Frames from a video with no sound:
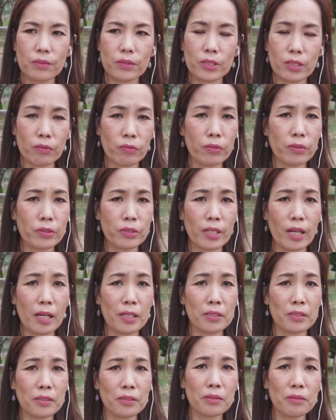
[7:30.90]
Geoffrey
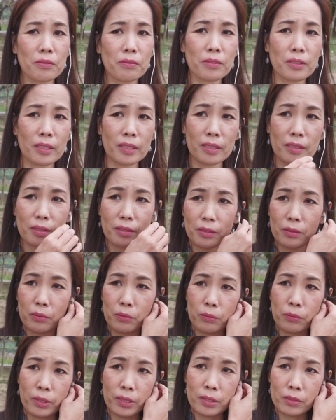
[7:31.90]
Jackson
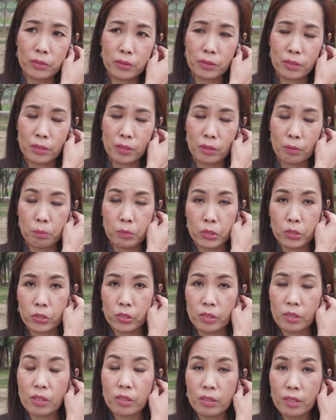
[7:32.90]
went to the
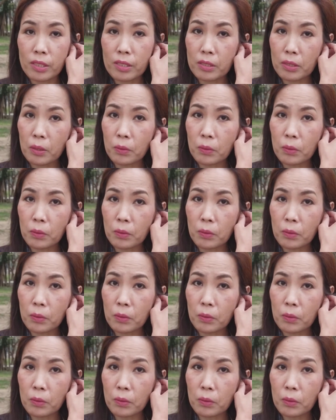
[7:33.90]
commission on his